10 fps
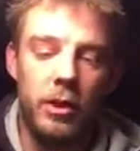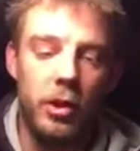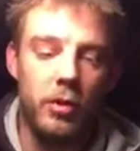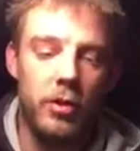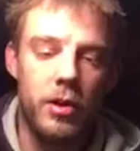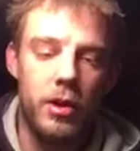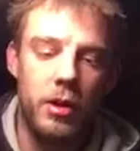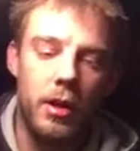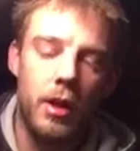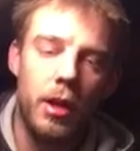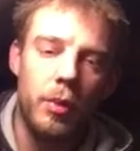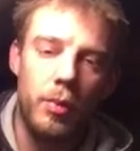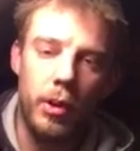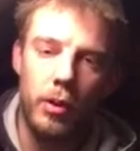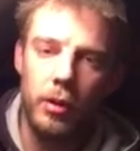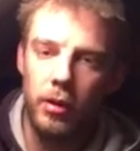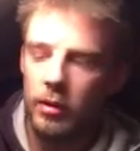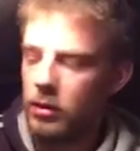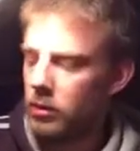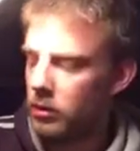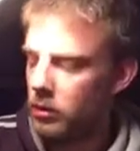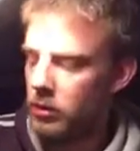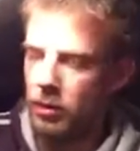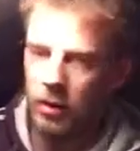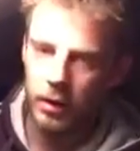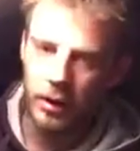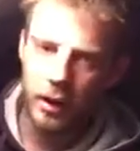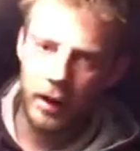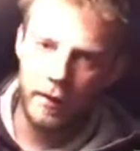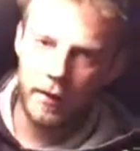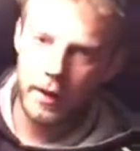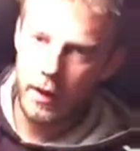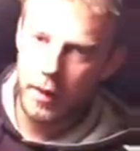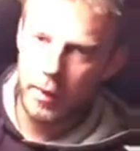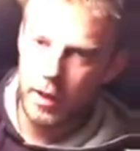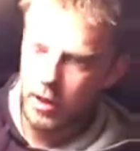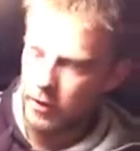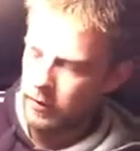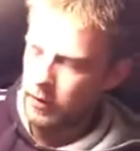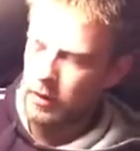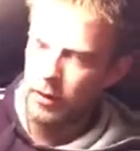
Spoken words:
guns. But I have a piece of